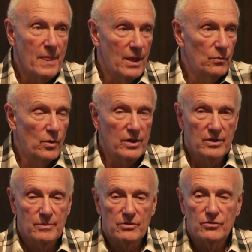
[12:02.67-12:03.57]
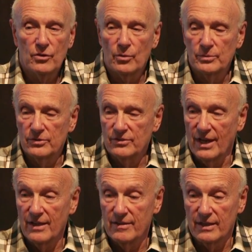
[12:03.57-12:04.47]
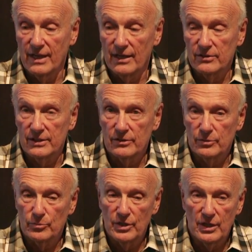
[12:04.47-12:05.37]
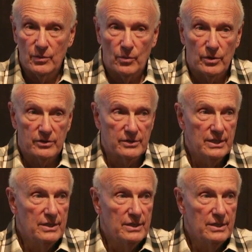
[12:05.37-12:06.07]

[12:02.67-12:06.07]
And one of the misnomers I think out there in the breathing world